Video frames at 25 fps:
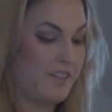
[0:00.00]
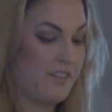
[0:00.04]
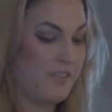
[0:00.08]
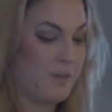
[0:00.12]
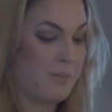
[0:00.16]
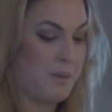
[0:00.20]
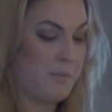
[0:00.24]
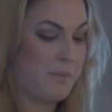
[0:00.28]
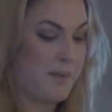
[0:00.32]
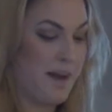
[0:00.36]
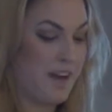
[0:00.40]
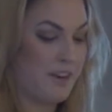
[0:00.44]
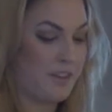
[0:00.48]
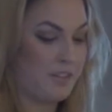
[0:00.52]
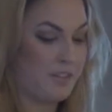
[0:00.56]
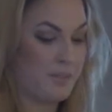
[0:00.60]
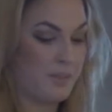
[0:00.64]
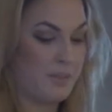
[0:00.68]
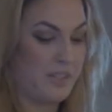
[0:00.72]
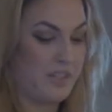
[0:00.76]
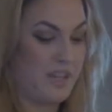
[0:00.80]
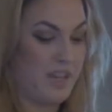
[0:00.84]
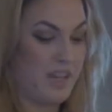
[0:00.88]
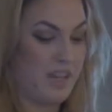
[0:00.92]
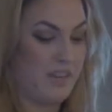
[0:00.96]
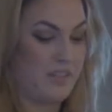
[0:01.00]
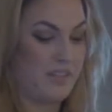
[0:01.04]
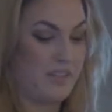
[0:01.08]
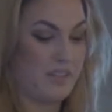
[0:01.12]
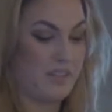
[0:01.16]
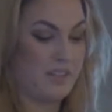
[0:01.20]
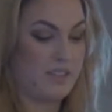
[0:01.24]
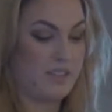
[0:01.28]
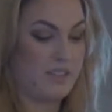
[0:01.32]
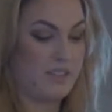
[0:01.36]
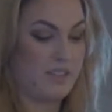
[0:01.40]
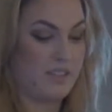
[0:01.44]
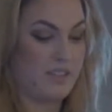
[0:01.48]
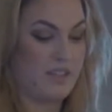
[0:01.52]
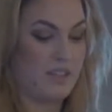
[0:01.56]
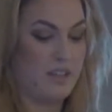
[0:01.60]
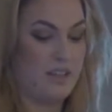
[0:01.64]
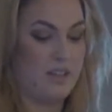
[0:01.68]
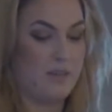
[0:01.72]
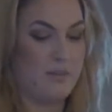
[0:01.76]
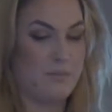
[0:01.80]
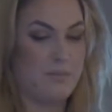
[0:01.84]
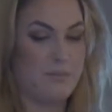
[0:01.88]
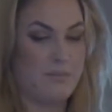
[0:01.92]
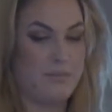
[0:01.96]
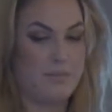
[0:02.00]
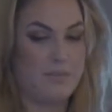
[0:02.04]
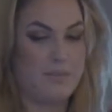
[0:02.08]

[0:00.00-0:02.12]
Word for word: from a model to a canvas, um,